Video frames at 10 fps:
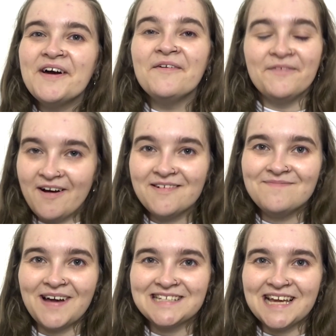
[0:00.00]
welcome
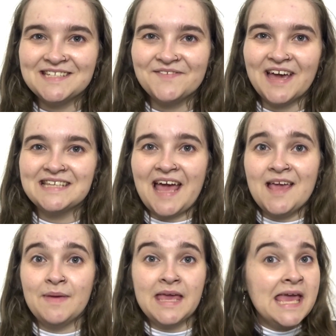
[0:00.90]
back to SFX
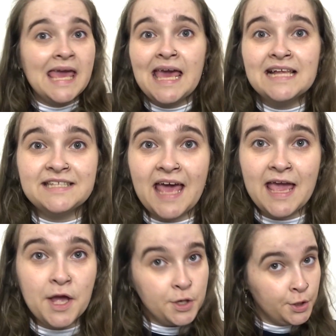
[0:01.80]
Amy. It's
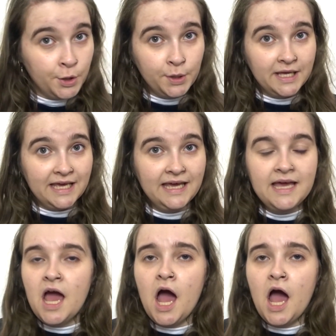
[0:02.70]
a new year,